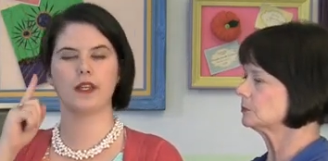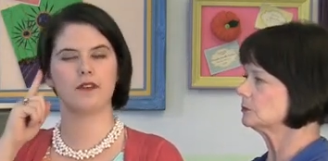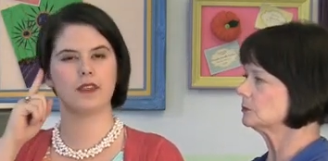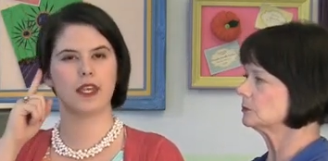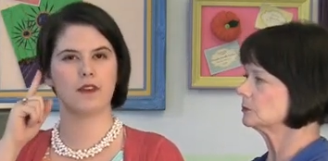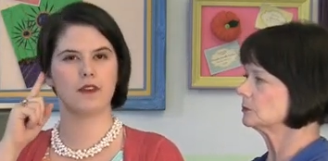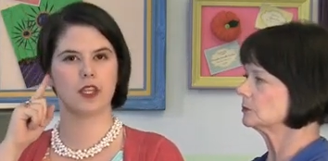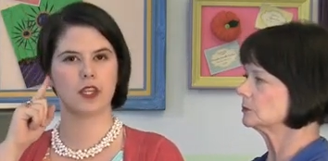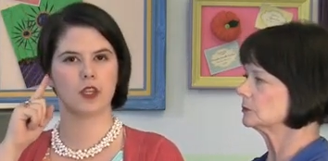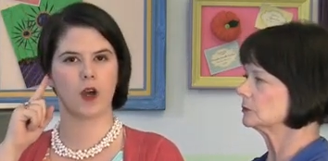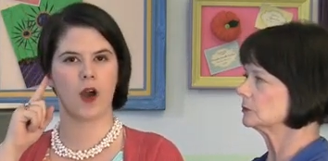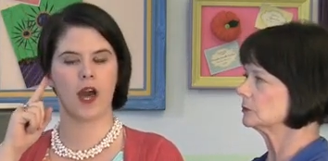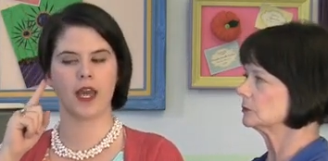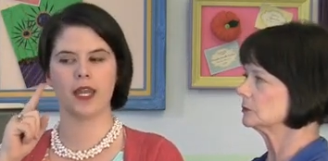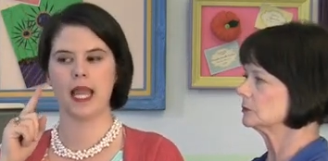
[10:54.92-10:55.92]
Speaker 1: of give it a
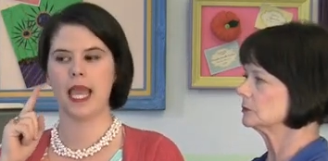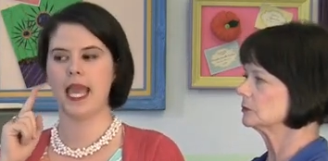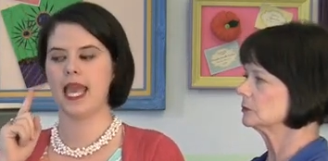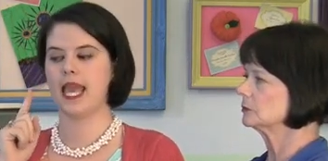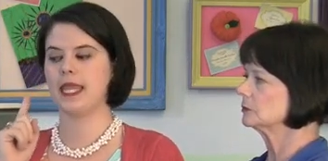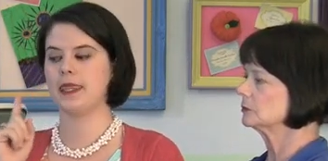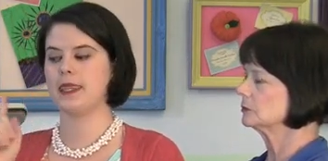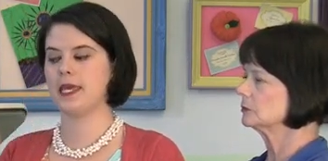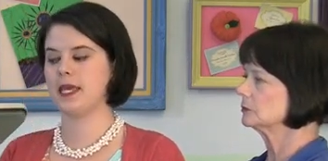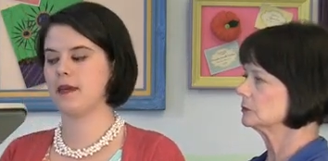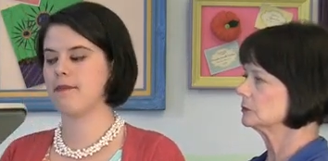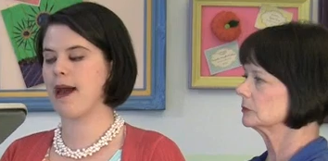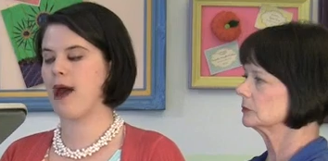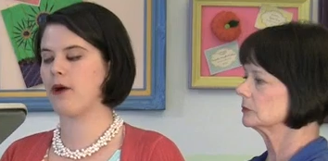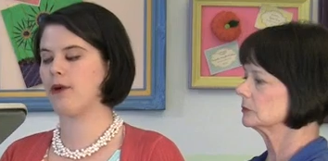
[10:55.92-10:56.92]
thought and
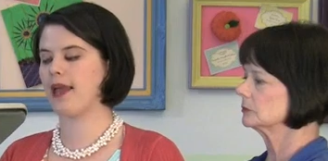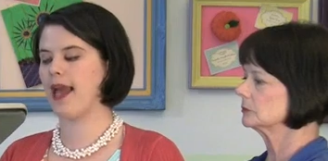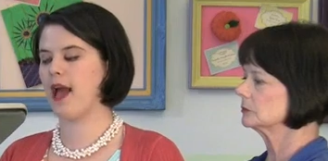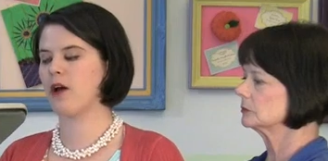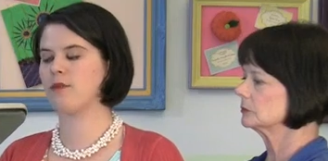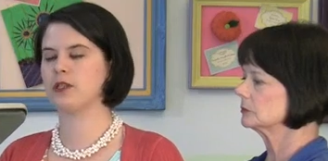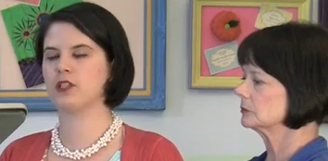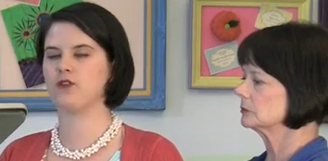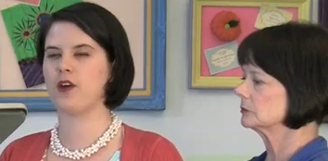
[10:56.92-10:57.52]
think about how much